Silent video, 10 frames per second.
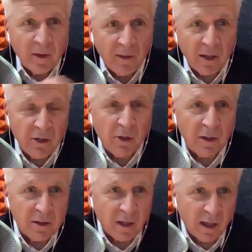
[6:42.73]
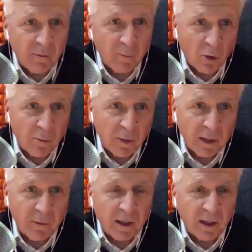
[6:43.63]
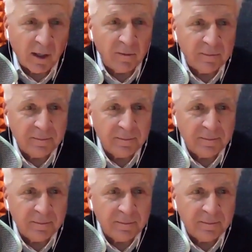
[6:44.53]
then you can save more money right now.